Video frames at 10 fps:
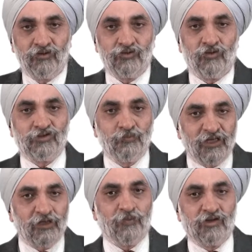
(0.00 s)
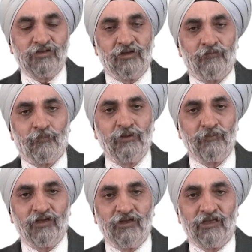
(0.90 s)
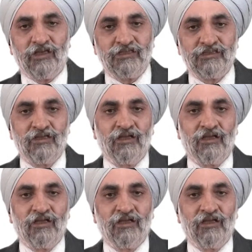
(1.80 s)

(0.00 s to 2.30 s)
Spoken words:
So, a smear positive pulmonary case,